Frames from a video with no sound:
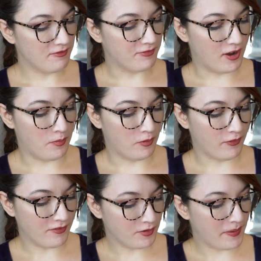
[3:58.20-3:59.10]
from
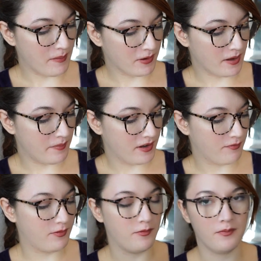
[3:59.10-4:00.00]
Rifle Paper Company
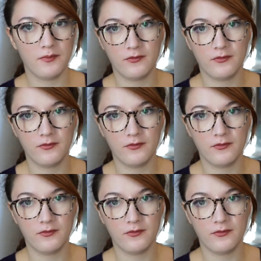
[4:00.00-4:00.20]
from